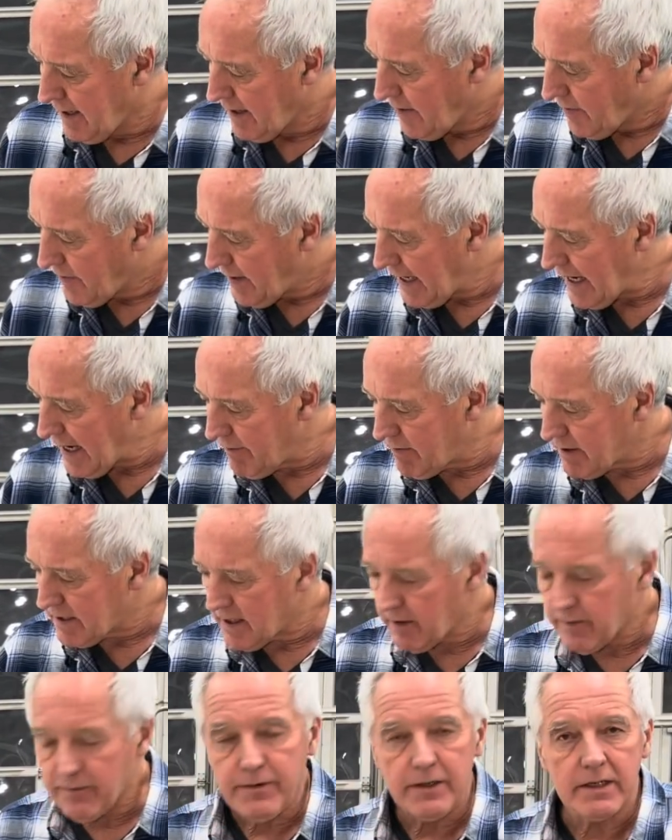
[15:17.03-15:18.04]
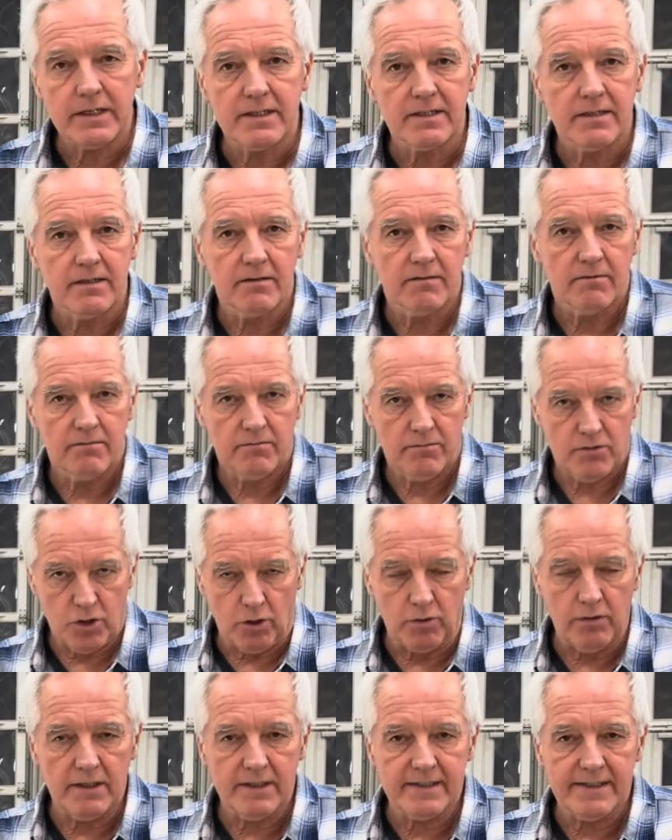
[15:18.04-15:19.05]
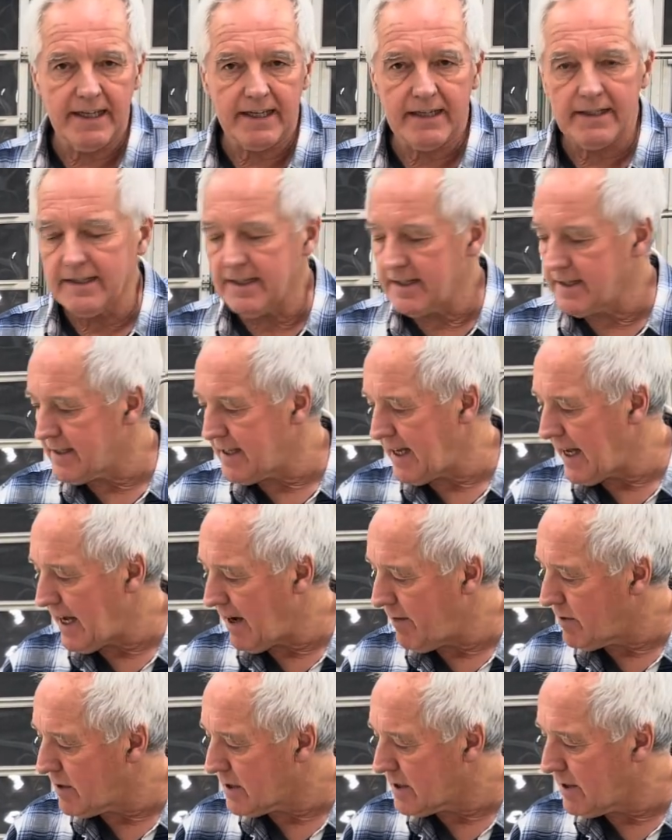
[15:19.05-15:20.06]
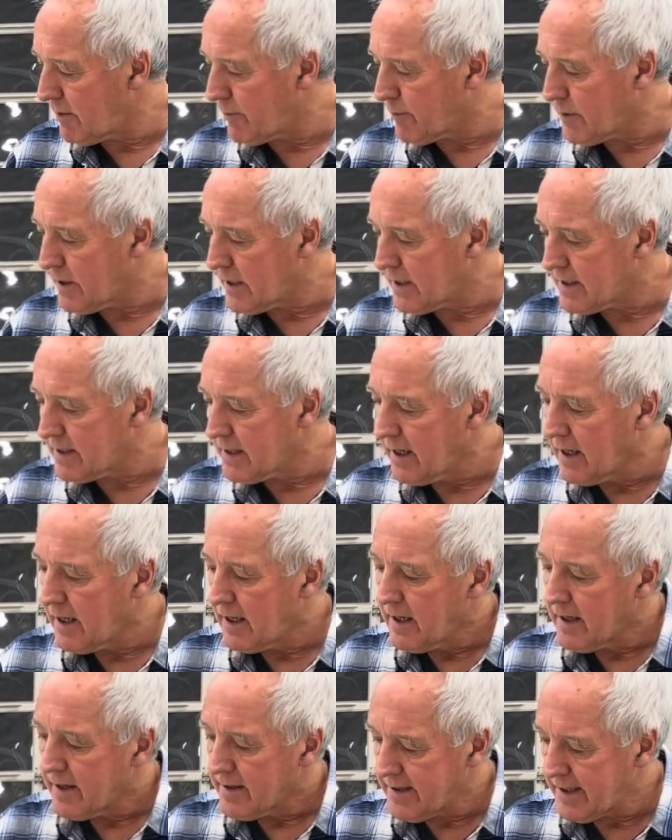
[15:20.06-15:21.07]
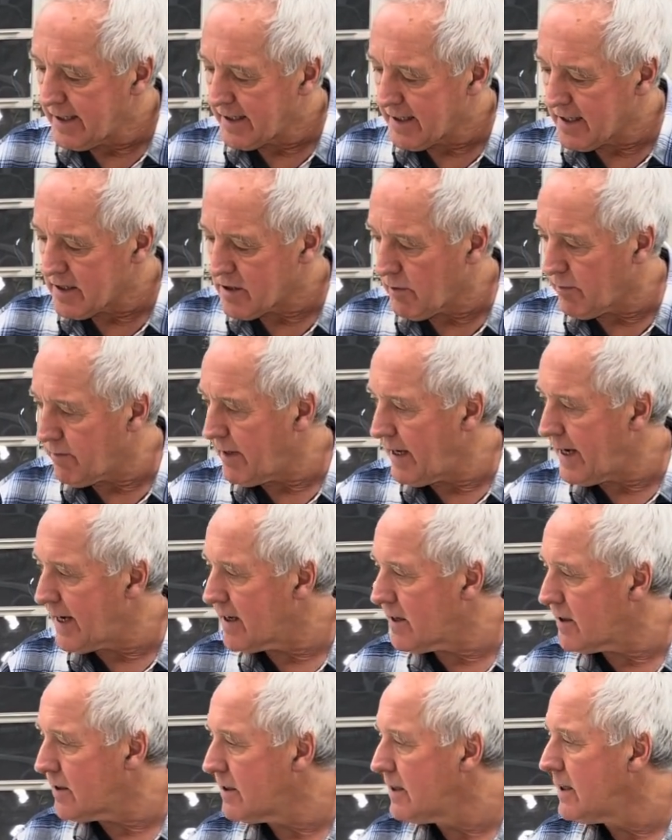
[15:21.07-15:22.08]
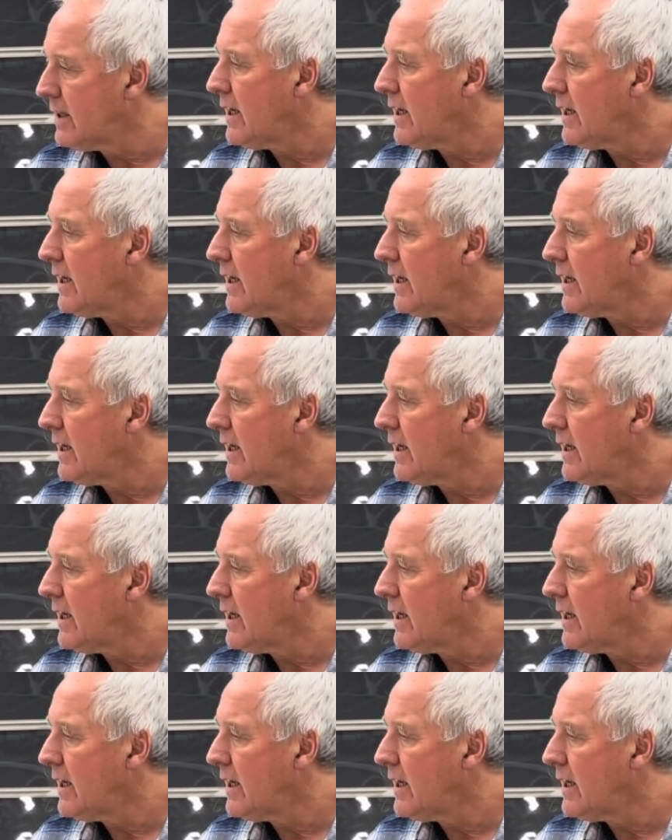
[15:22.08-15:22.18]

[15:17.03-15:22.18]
They have a different total thickness, they have a different thickness of layer,